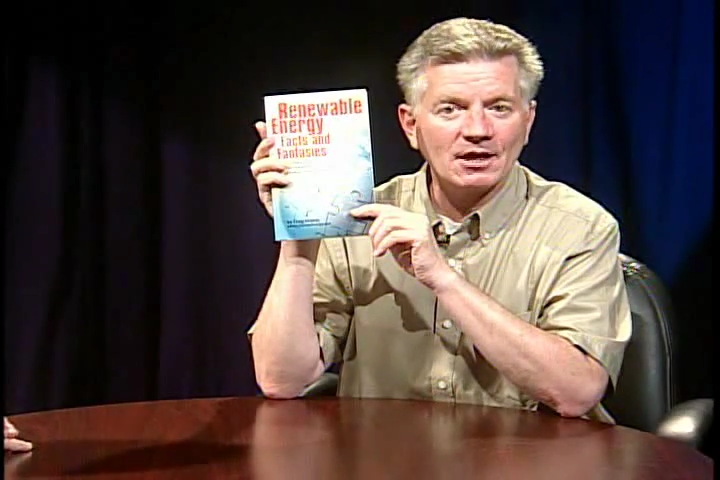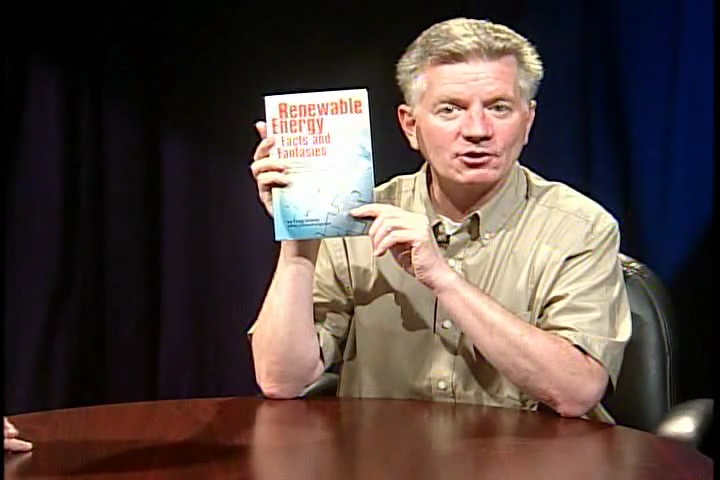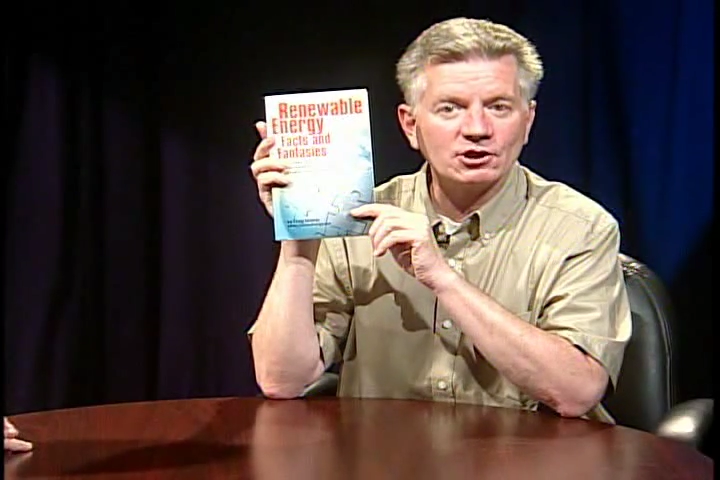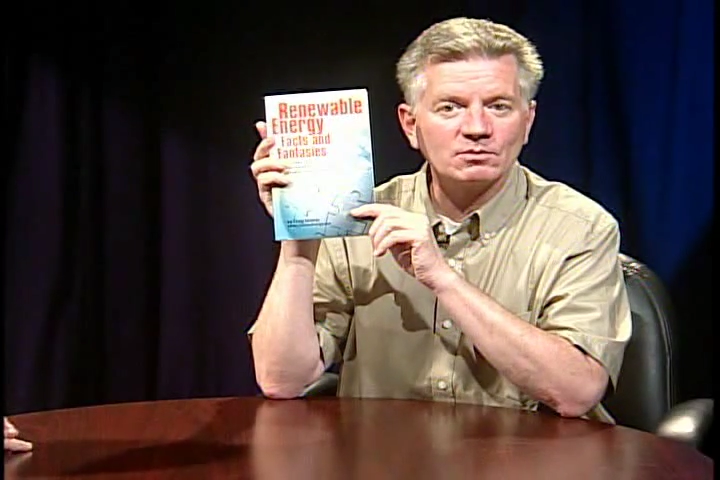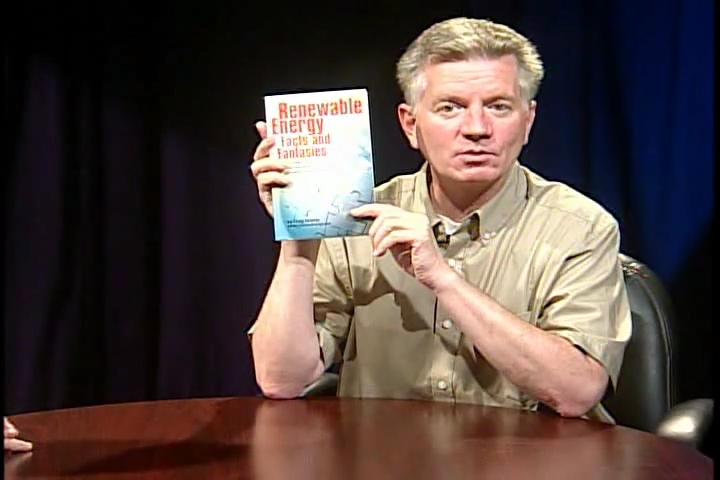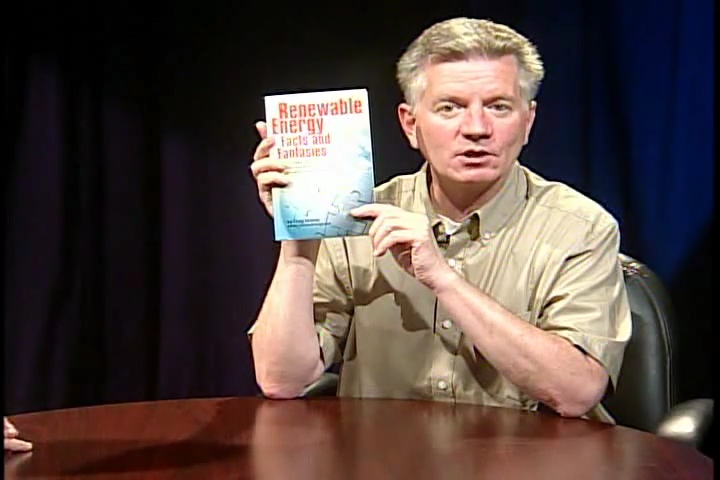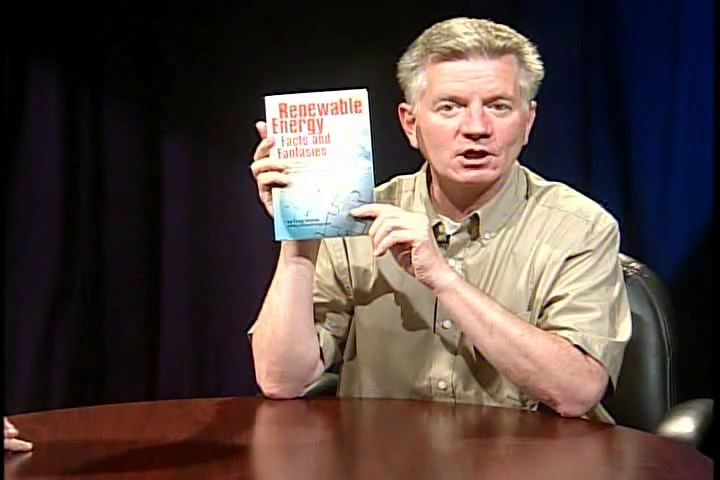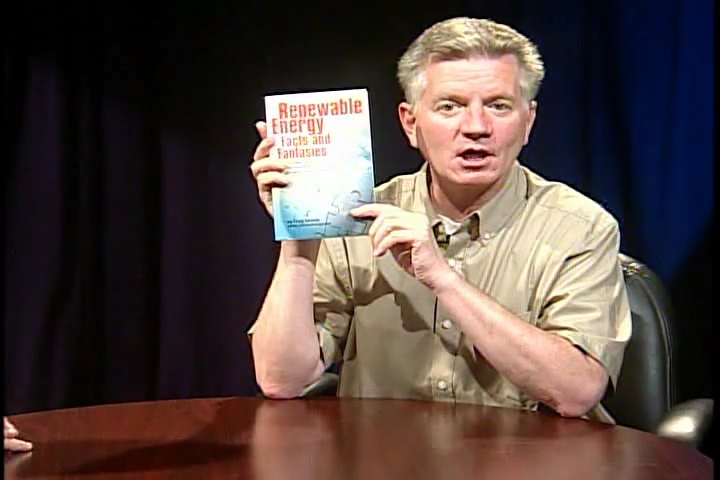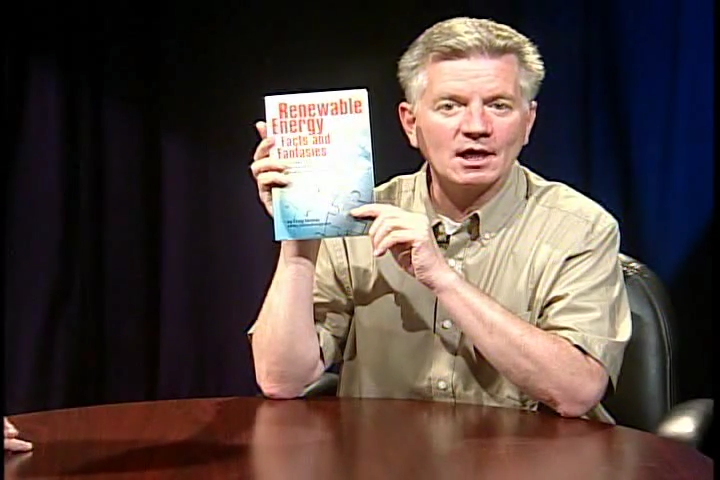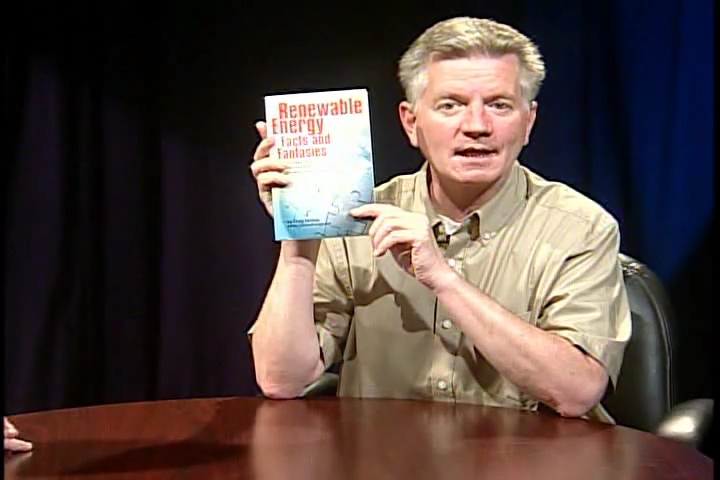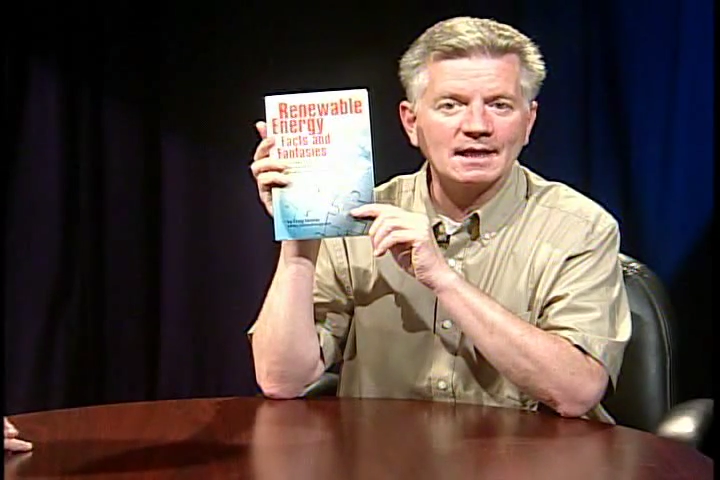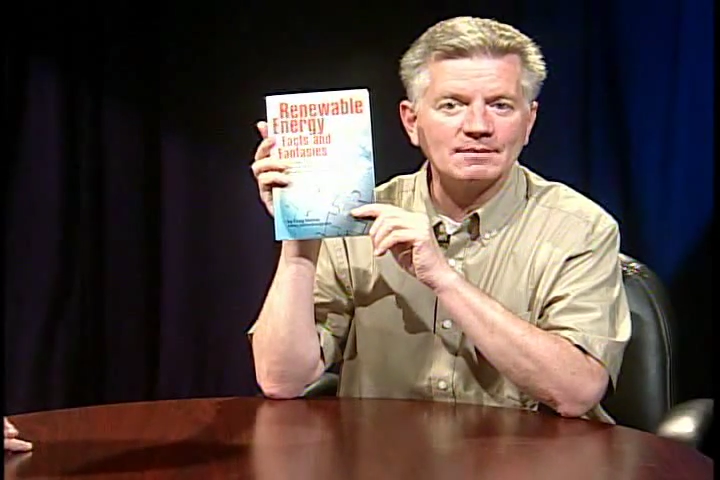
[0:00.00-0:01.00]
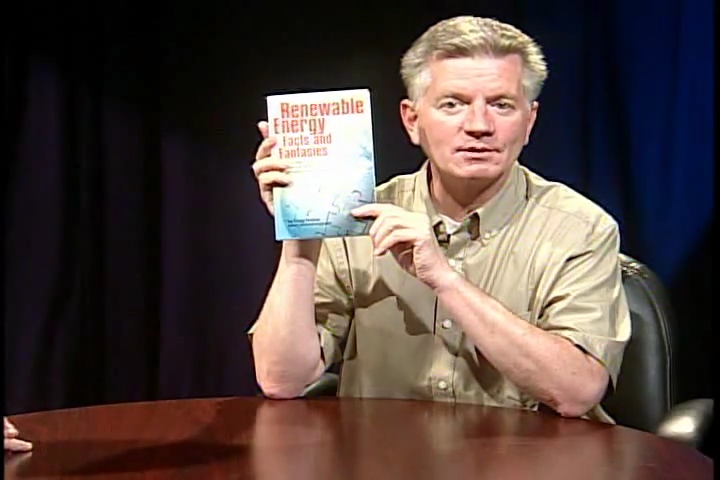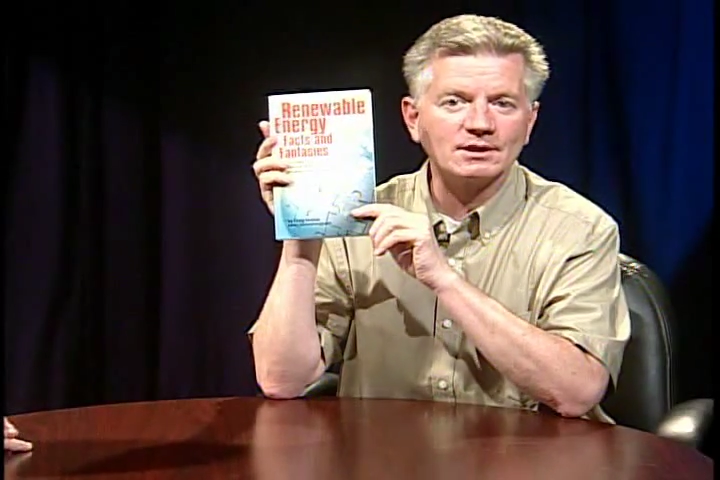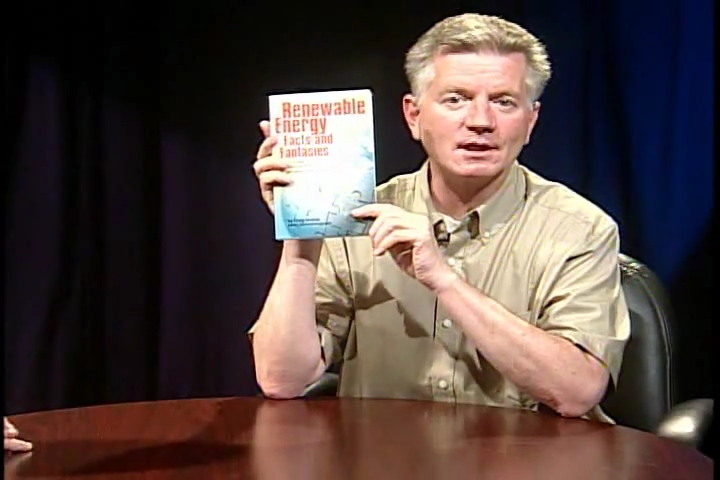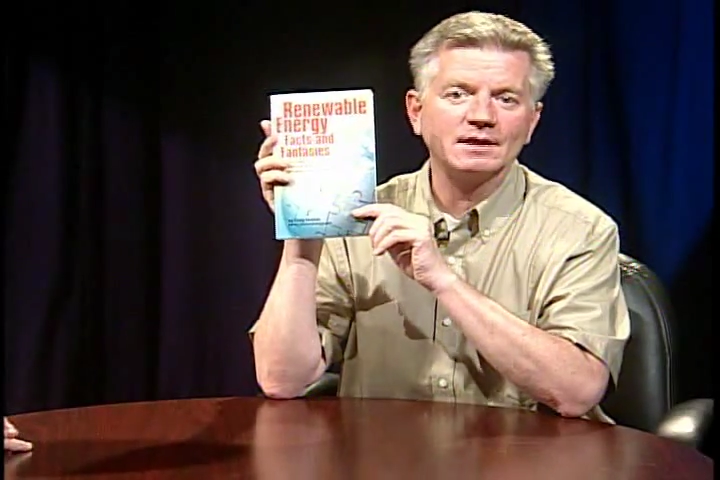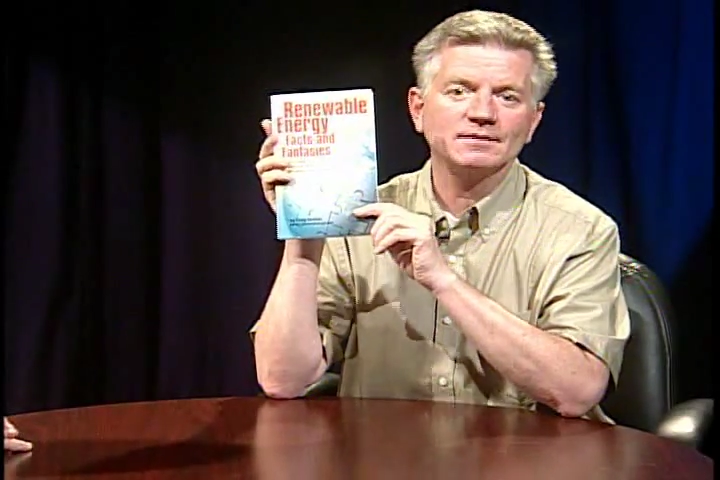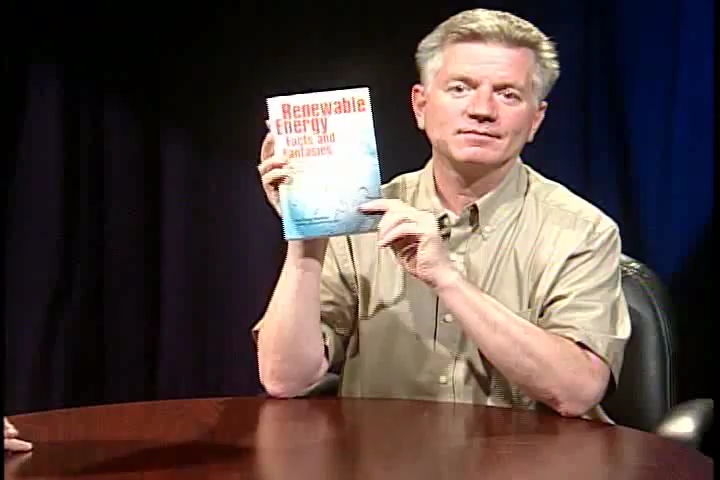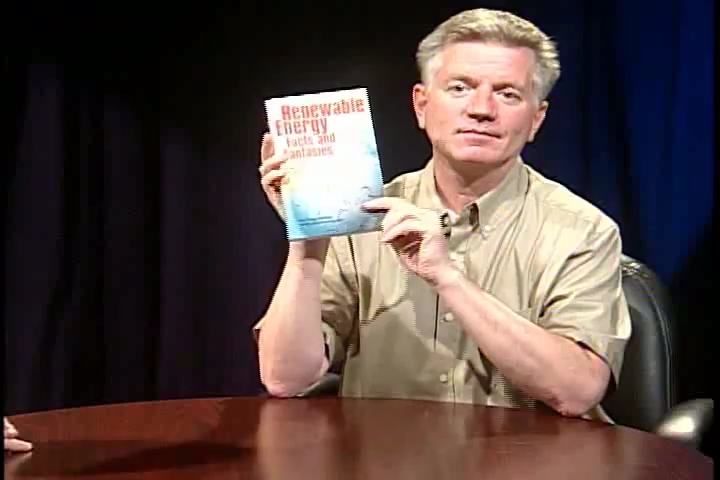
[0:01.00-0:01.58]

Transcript: energy book on Amazon.